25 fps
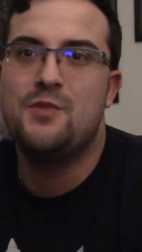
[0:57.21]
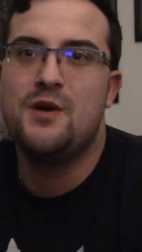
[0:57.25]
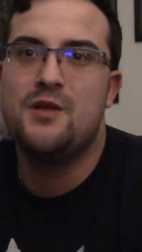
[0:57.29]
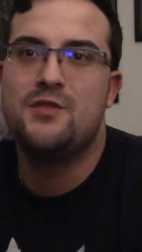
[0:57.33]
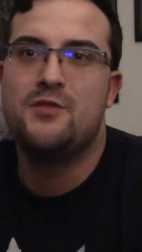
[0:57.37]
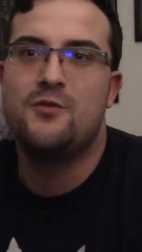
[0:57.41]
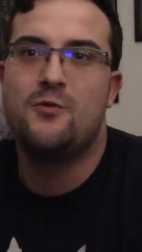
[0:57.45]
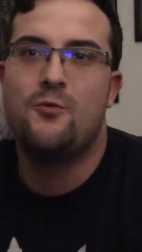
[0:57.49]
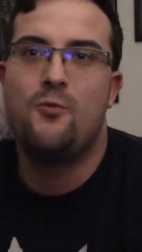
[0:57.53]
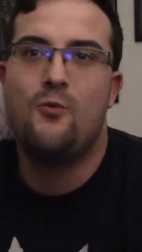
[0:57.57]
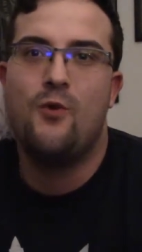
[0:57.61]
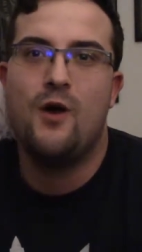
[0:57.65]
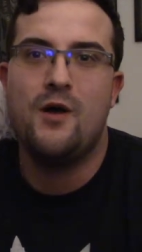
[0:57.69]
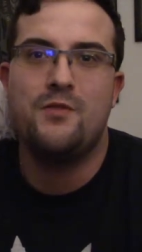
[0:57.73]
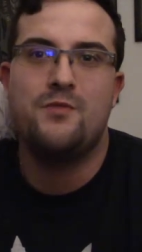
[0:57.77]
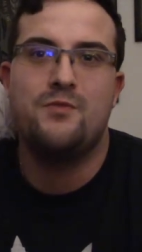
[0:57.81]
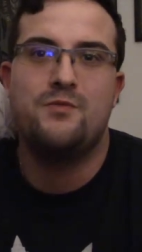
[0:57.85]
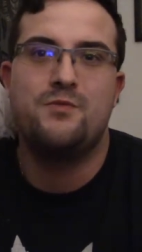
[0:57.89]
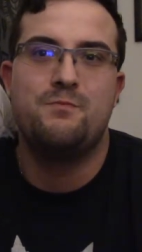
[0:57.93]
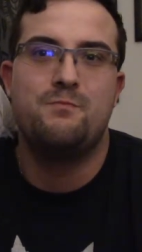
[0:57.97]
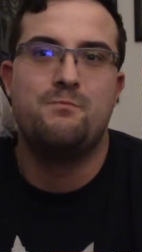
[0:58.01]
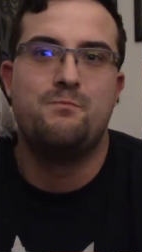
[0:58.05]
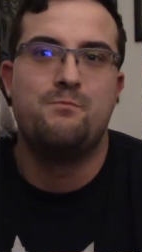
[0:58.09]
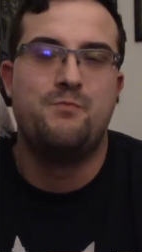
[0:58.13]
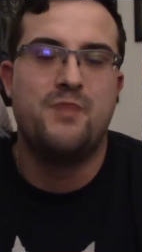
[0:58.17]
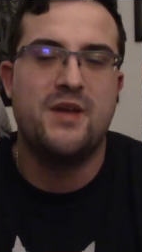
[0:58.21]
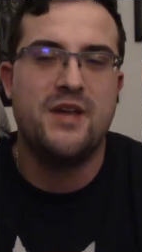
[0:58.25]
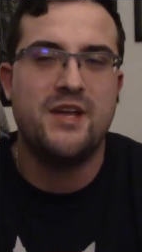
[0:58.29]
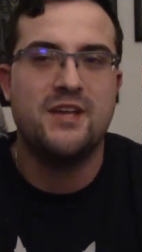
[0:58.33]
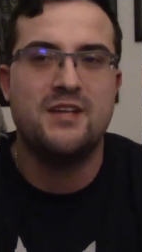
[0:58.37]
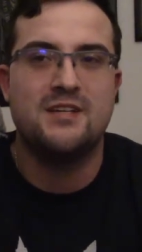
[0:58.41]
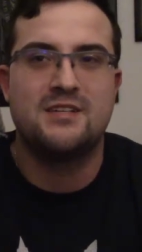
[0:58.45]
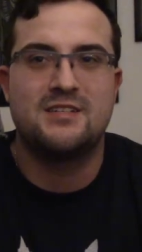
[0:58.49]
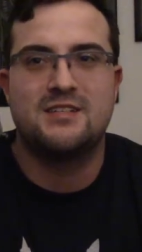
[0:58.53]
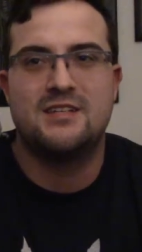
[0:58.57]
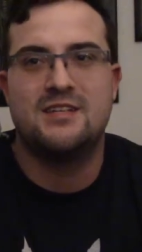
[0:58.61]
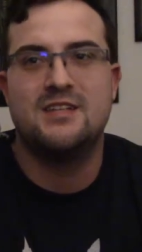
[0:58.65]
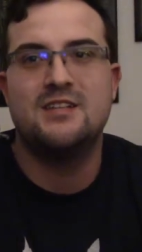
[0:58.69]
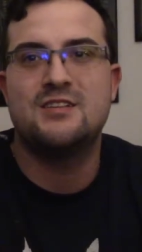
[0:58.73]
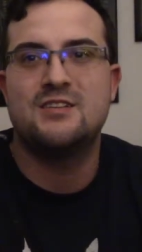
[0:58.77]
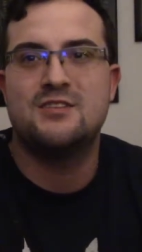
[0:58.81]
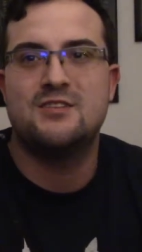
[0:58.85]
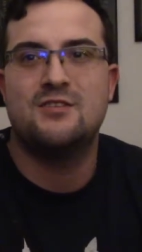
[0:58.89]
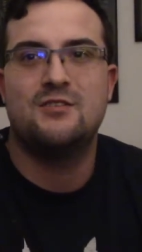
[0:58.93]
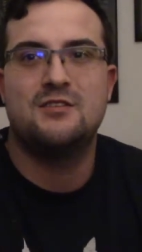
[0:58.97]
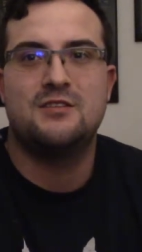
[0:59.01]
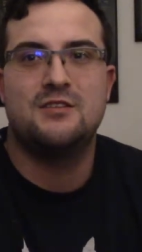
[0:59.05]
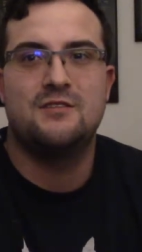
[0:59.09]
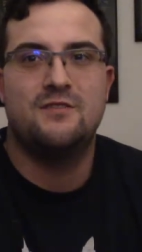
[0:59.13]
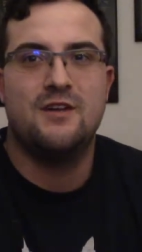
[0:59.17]
And the one biggest
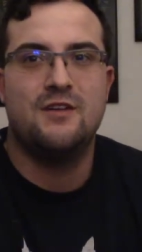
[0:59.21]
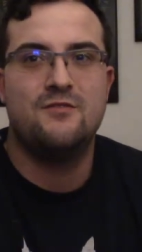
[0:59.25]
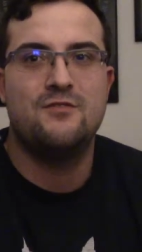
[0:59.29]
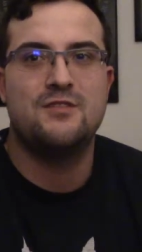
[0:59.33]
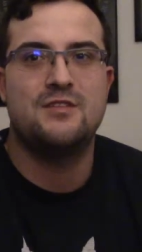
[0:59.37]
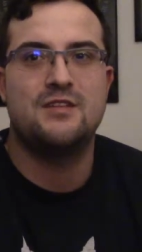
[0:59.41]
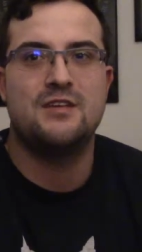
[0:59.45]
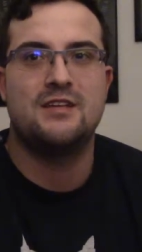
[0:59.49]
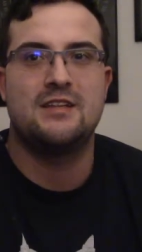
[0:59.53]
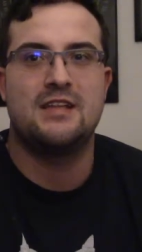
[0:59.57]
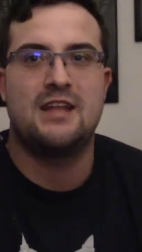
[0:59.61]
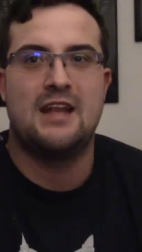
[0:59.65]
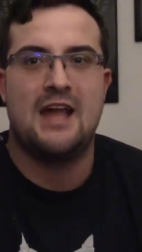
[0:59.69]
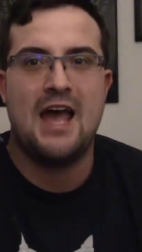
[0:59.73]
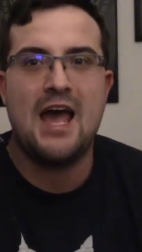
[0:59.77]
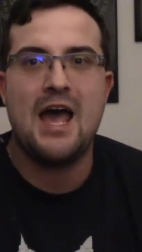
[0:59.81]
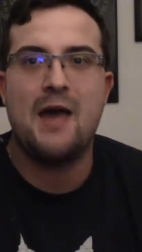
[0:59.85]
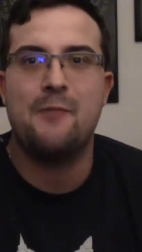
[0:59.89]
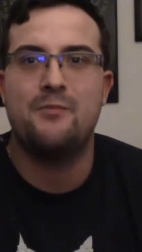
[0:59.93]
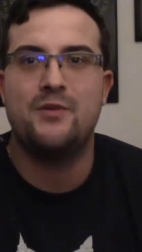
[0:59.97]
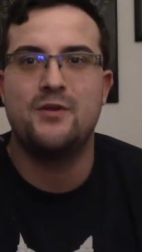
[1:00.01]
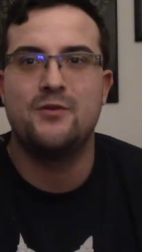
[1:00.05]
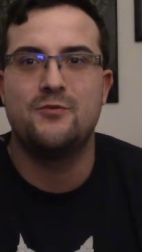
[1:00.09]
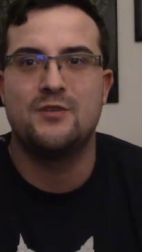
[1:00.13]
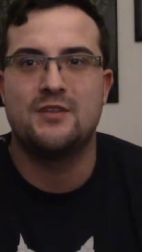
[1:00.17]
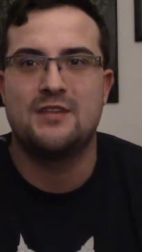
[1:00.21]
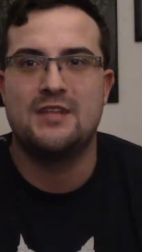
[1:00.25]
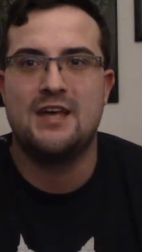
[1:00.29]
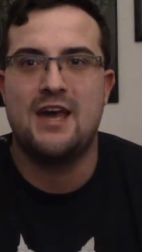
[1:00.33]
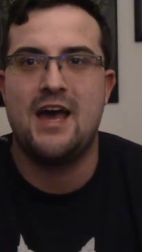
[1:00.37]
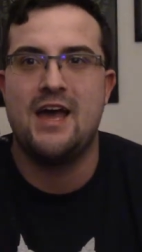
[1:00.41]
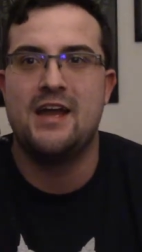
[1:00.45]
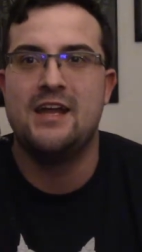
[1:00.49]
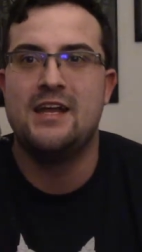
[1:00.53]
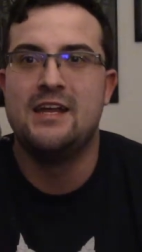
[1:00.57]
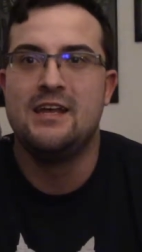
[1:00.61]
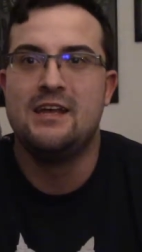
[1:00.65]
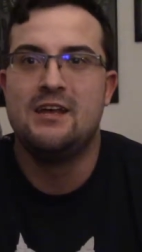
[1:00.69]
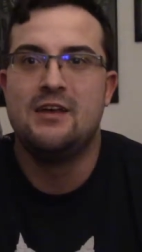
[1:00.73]
insult of everything that happened with that